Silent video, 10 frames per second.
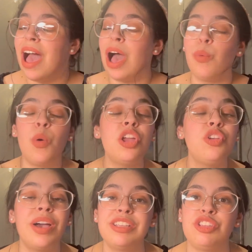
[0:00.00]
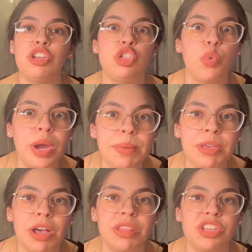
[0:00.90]
I want you guys to join
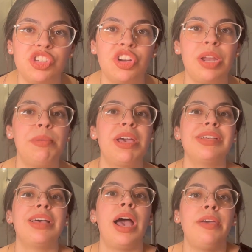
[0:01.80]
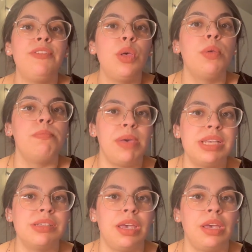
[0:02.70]
me on this journey because I feel
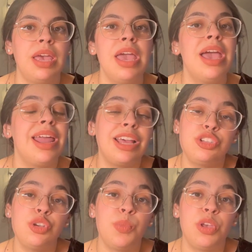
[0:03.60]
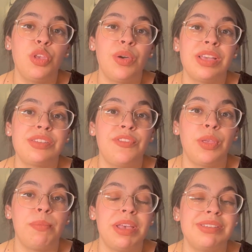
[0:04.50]
amazing, and I too want you guys to feel
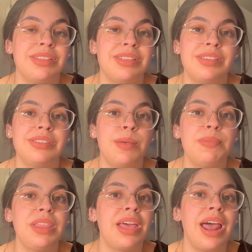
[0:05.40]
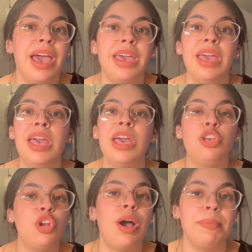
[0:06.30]
amazing. This is something that I,
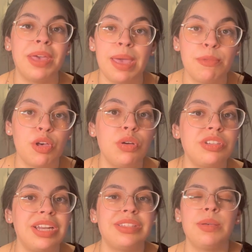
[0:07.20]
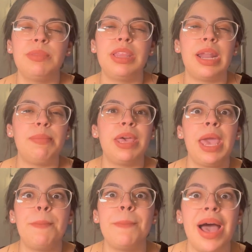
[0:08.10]
you know, I became a coach, and it's something that I
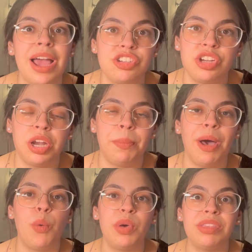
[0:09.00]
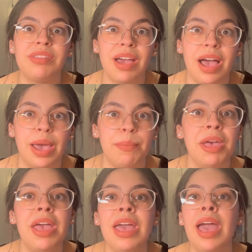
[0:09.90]
became passionate about with
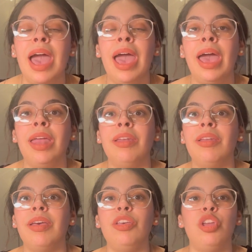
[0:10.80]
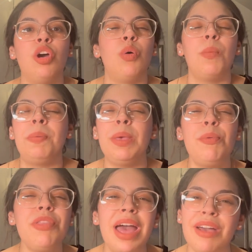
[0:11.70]
time. And, you know,
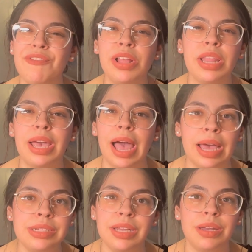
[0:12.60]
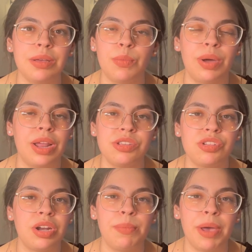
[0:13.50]
people that have felt like I did when I
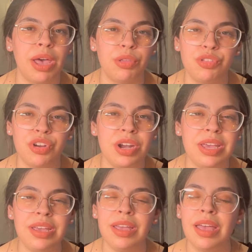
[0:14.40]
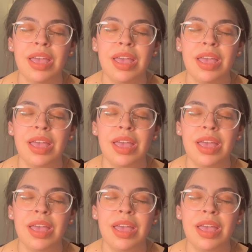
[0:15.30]
started my health journey,